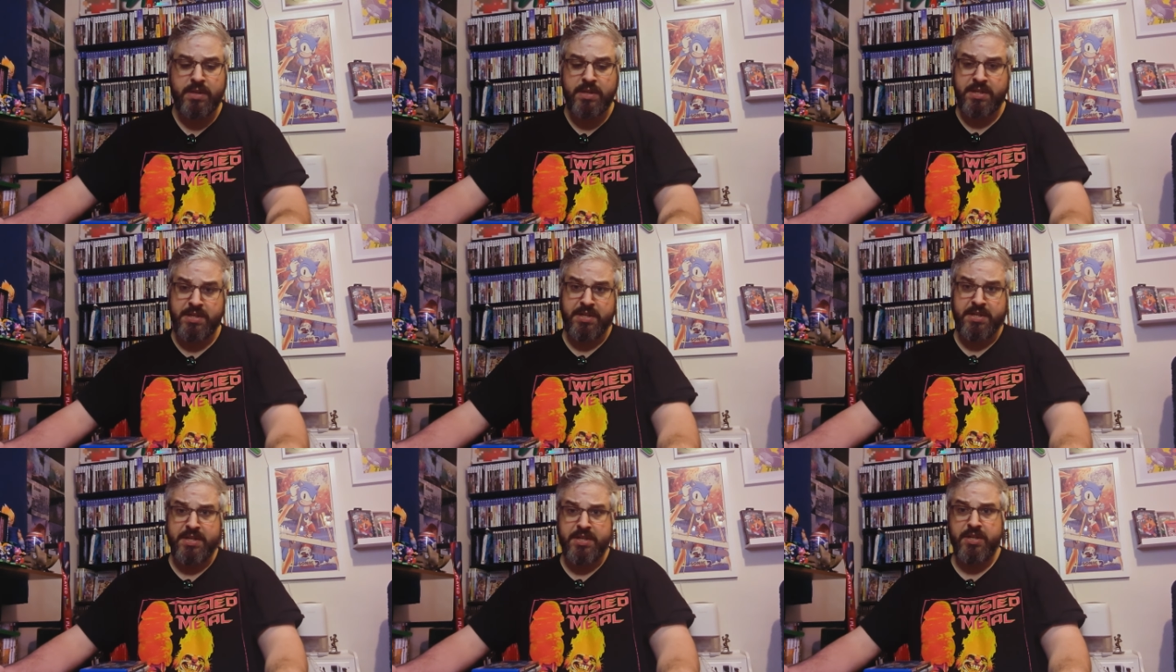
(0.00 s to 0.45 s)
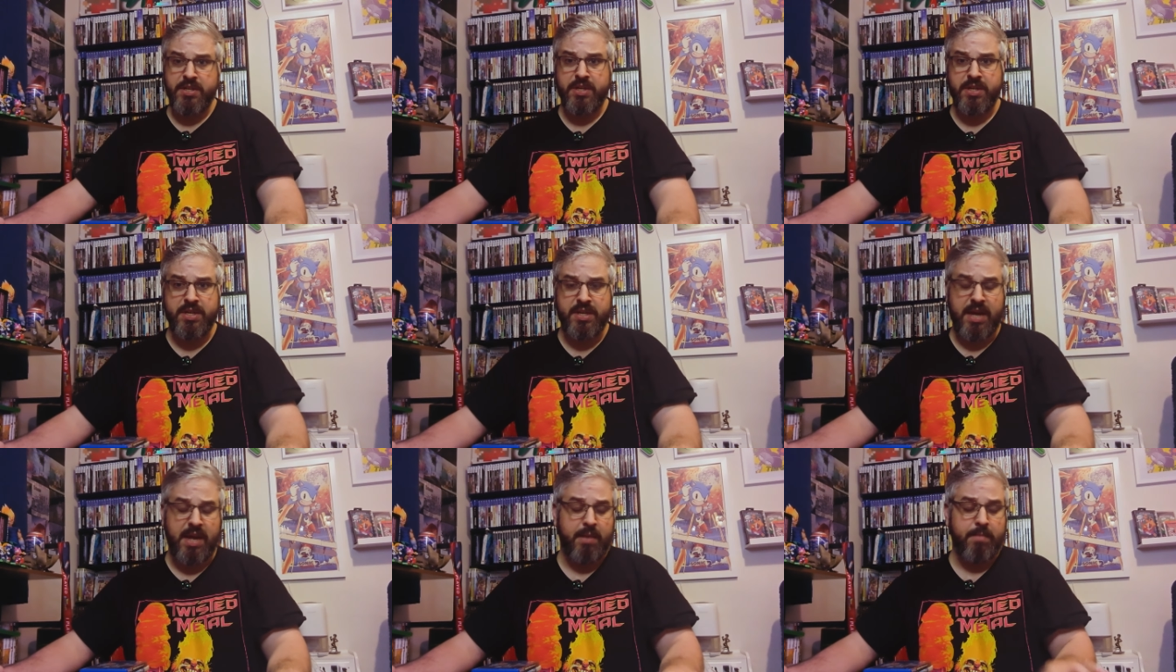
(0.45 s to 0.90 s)
Because it is a
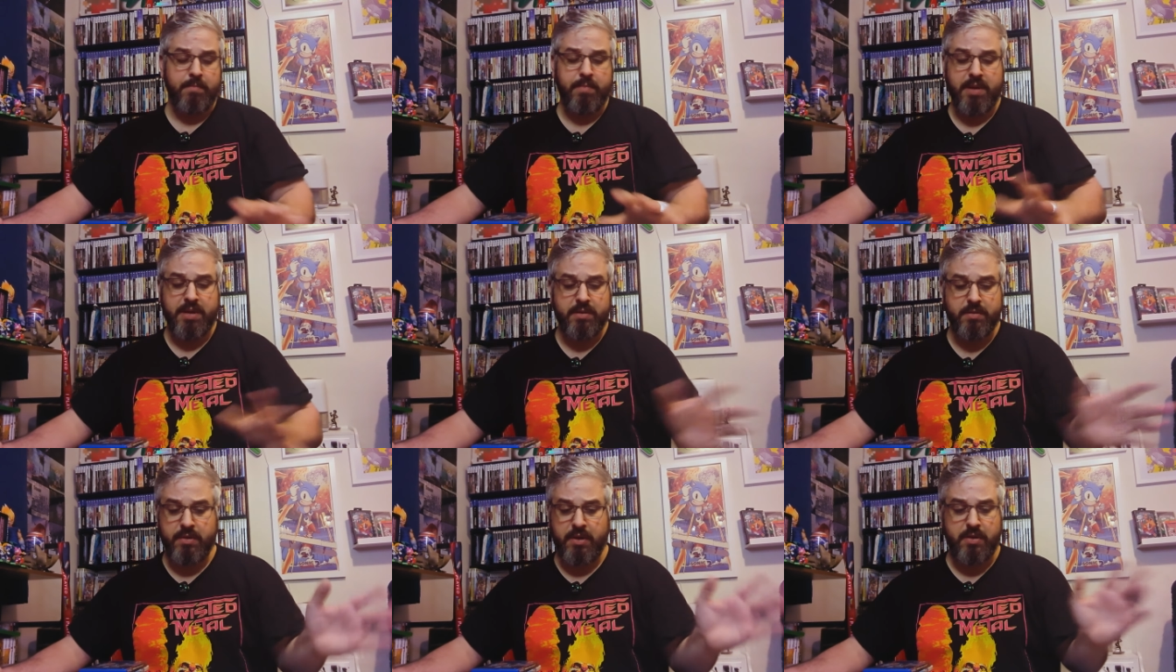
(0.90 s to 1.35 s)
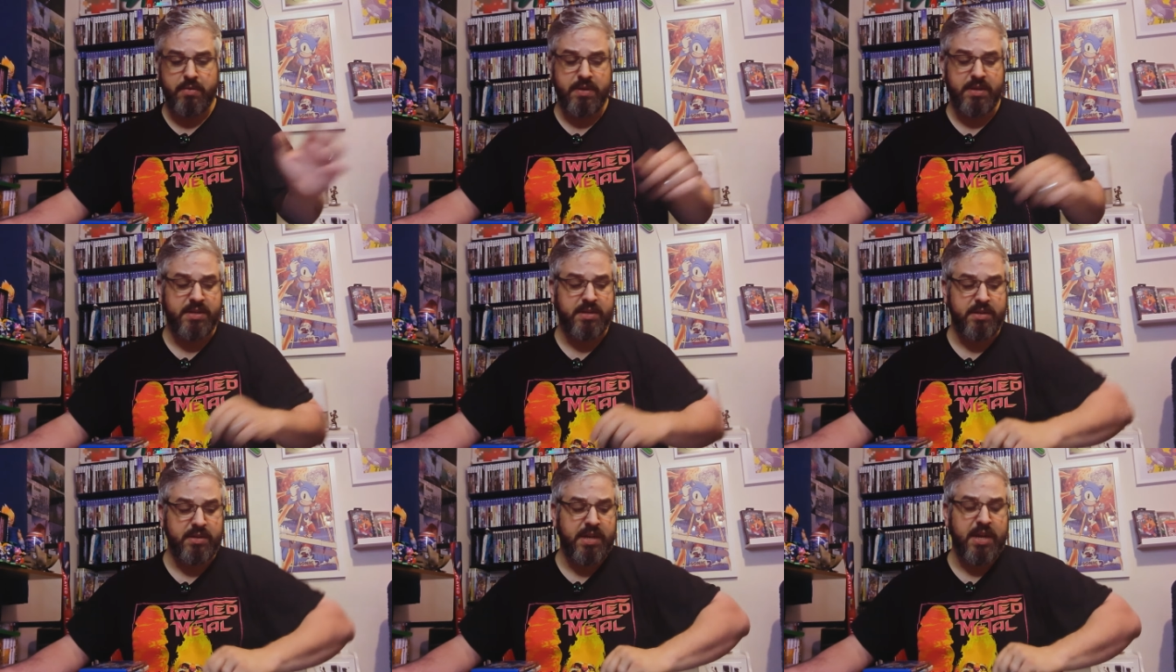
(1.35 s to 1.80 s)
good game, but you know,
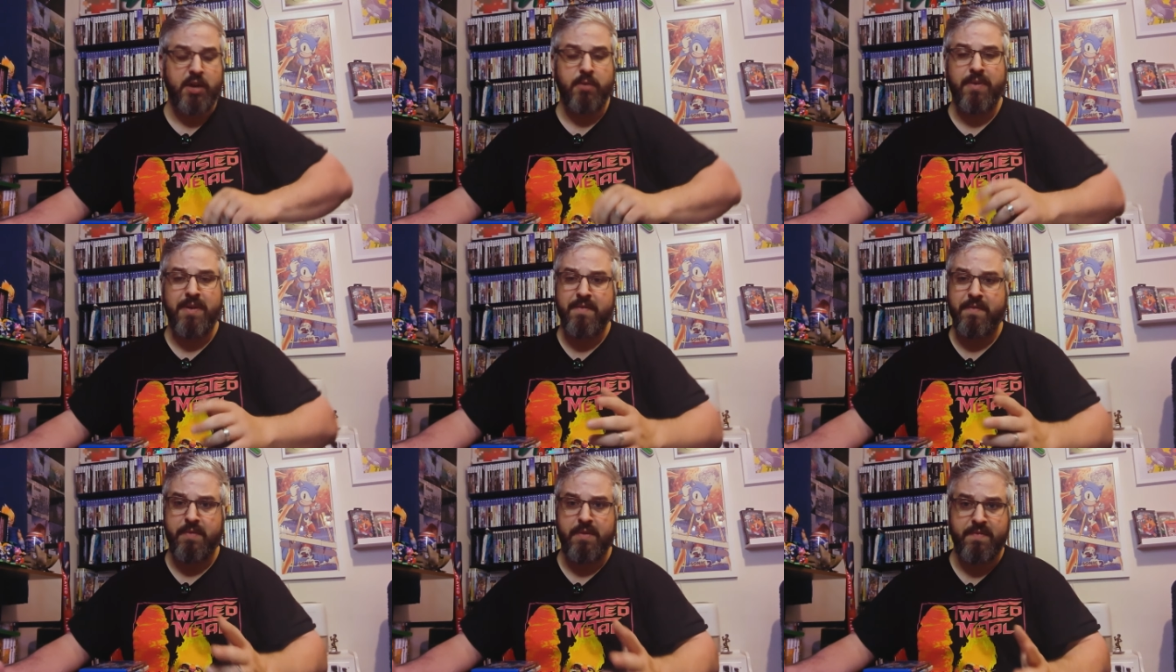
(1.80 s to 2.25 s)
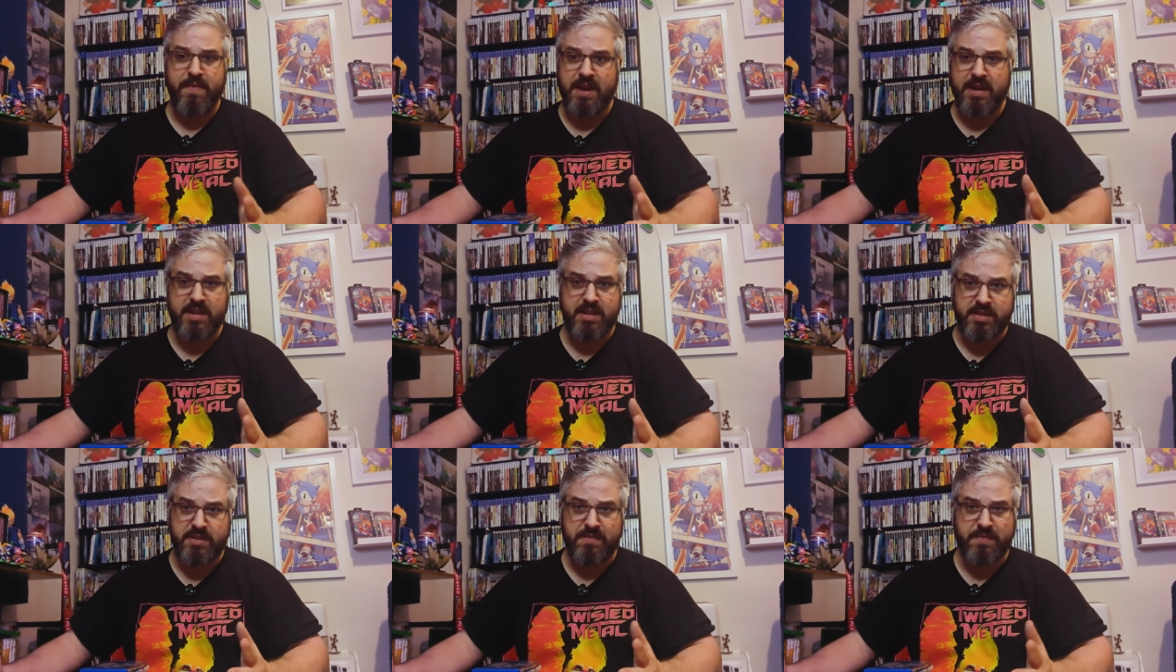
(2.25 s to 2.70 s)
doesn't take away from the
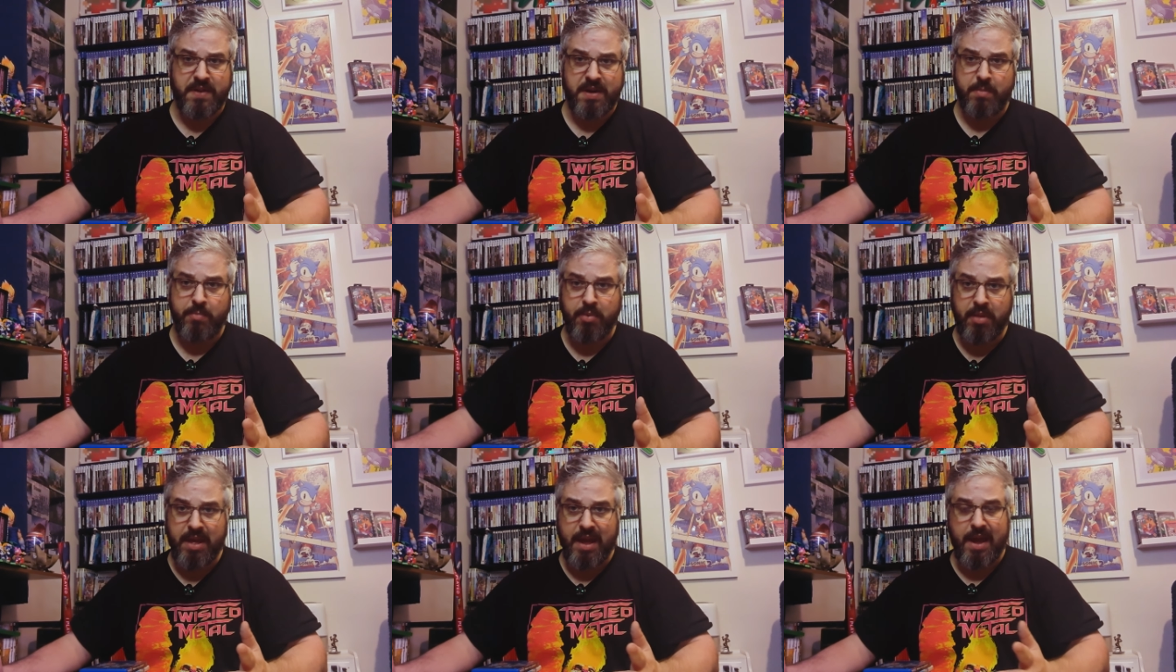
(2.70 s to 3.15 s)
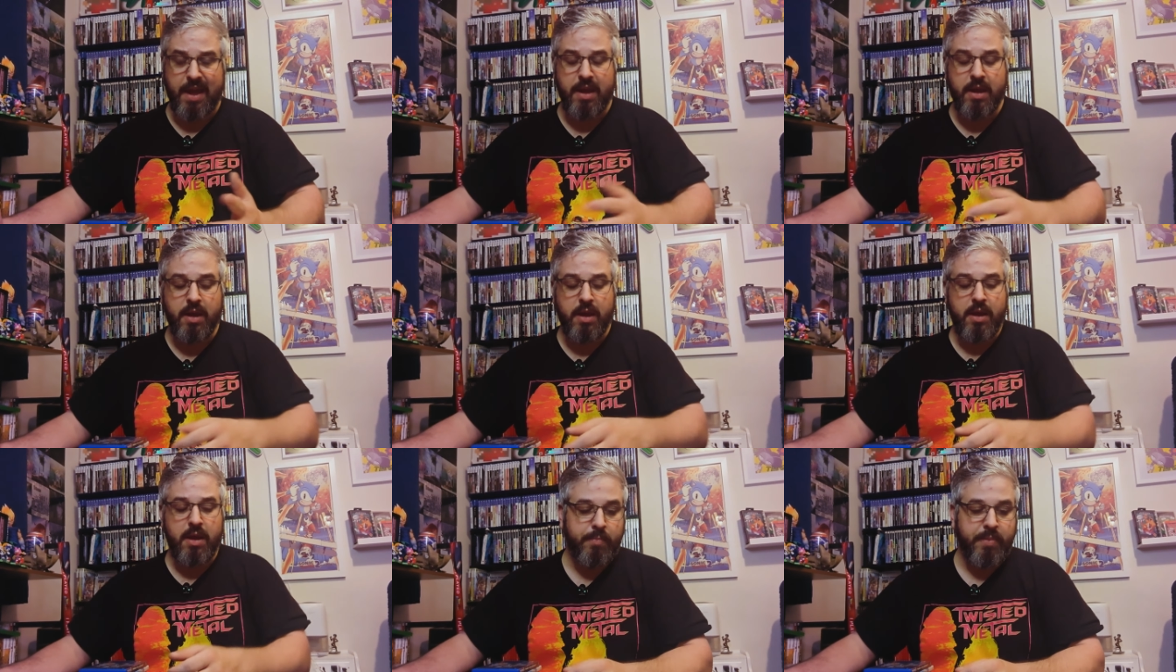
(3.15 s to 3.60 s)
fact it's still fun to play.